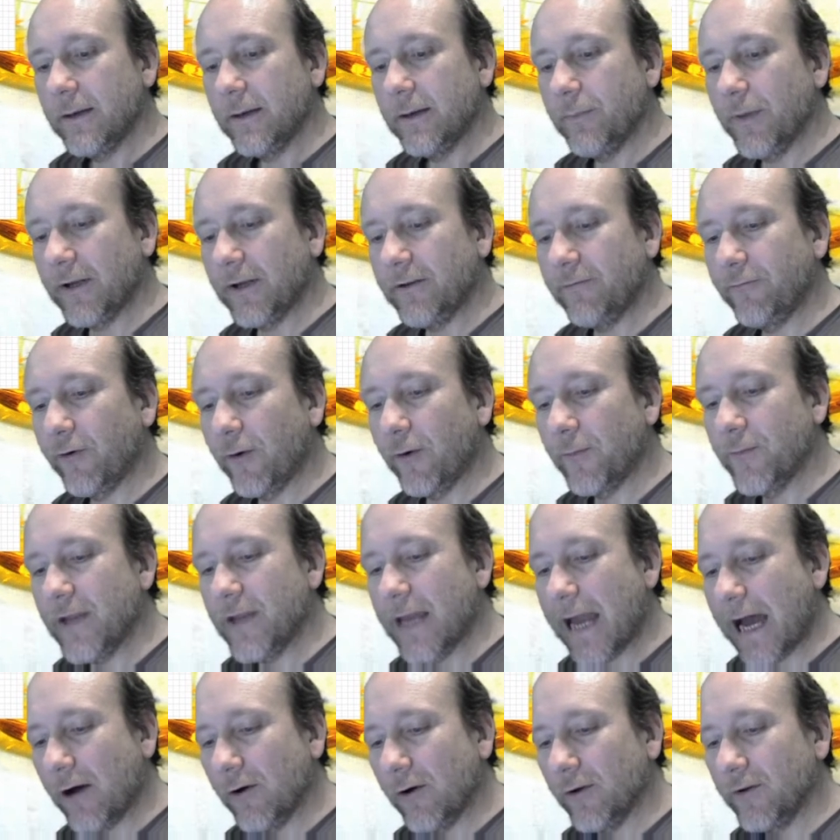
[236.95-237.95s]
But from
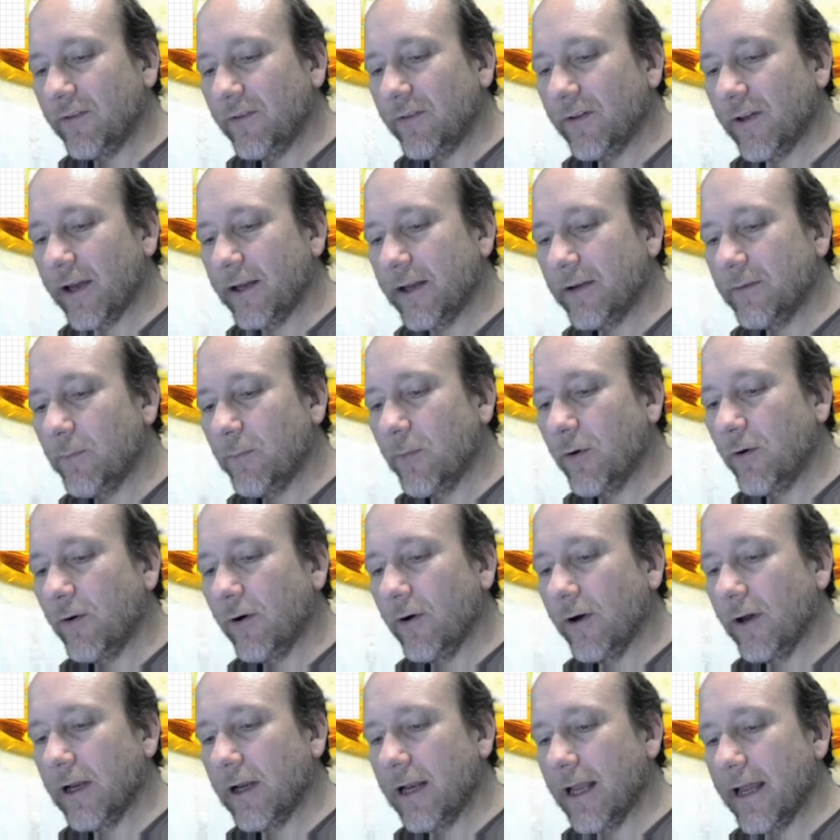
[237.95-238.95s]
the outside,
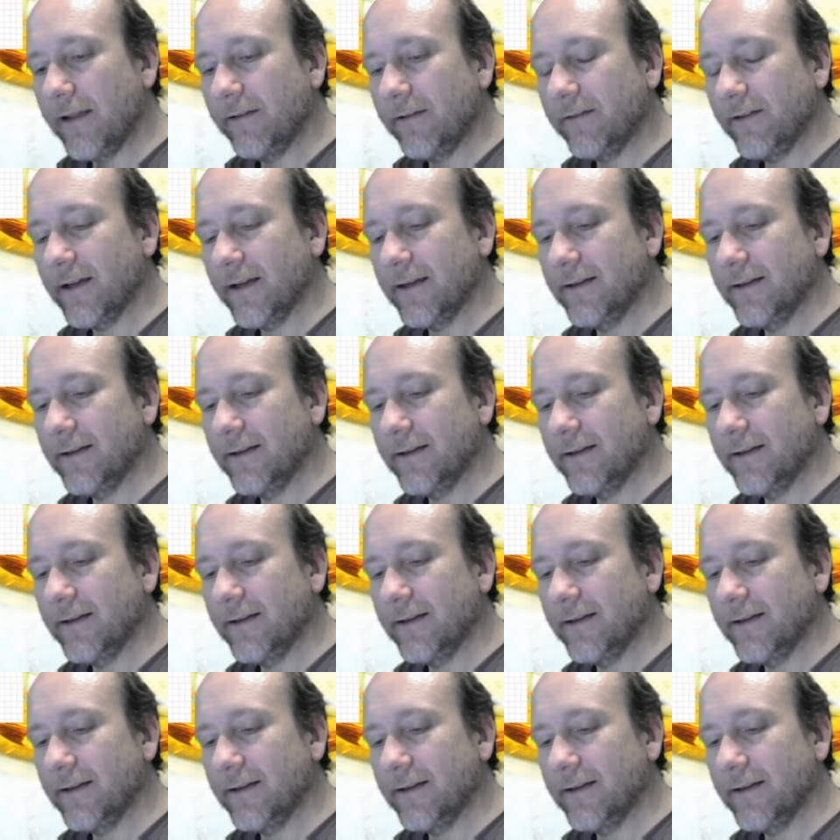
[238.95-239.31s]
more or less,